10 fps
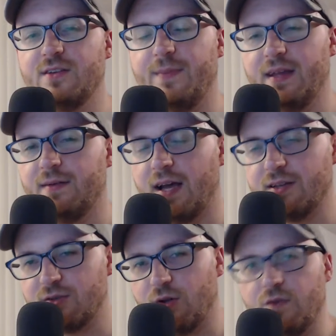big
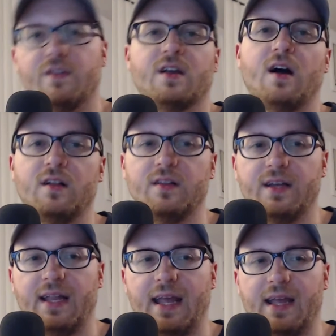tussle over the
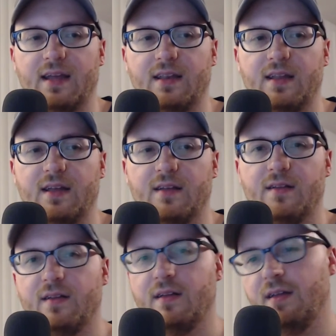gauntlet, and
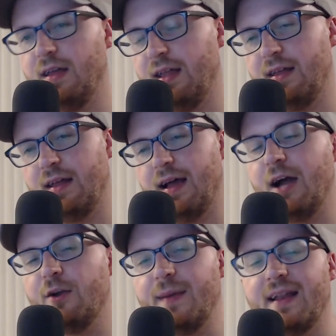
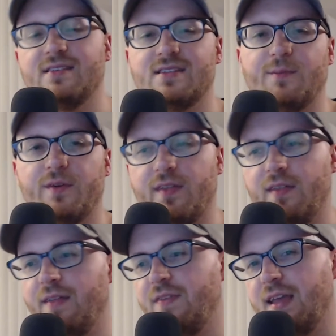Iron Man ends up with it
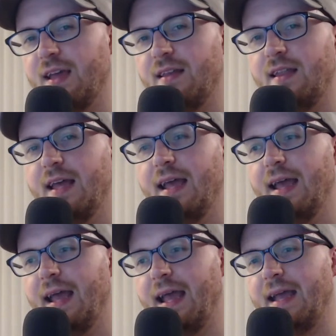at the end,
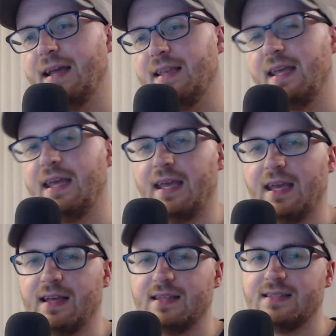and
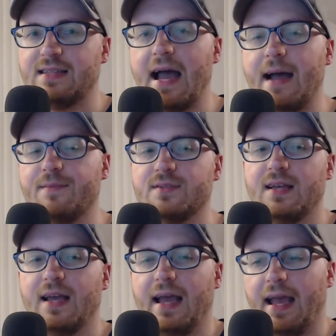he snaps,
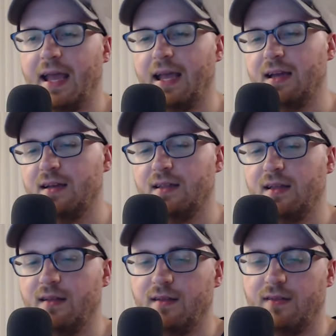and
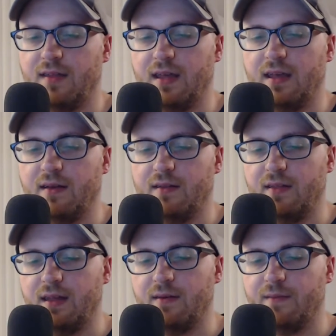
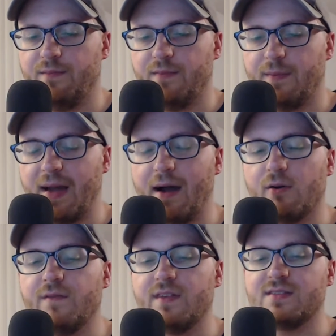the
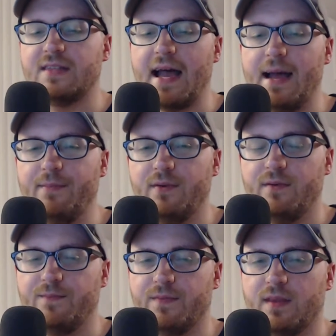power of the snap
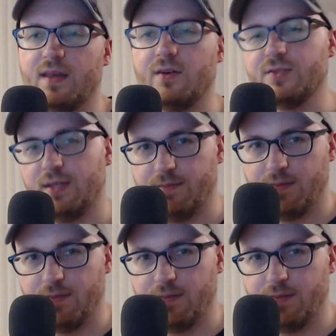kills him.